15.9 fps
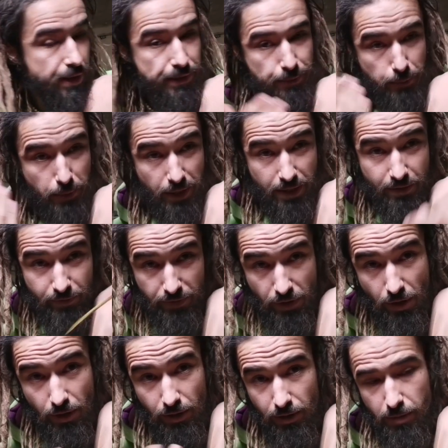as we have
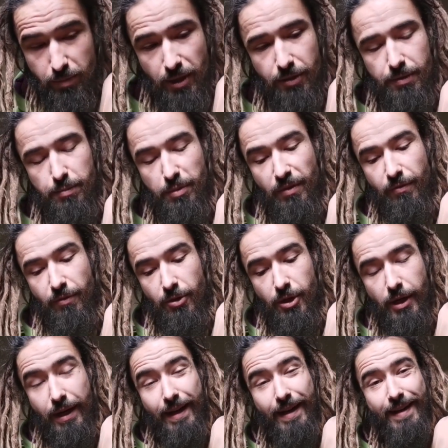talked about
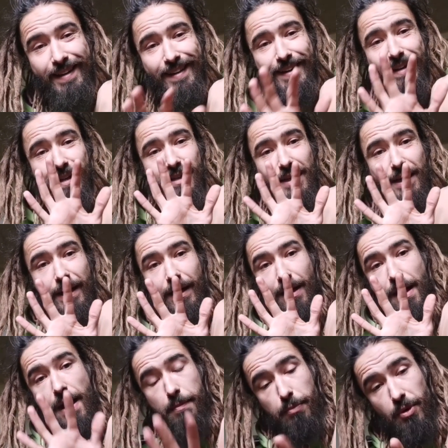before,
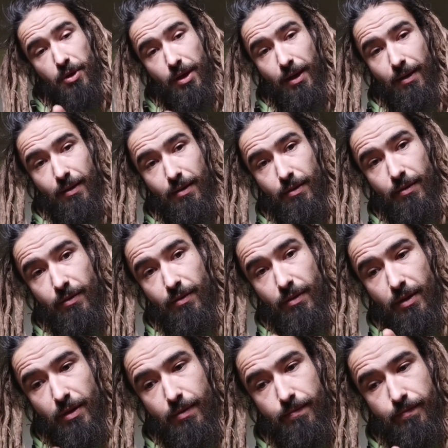a happening is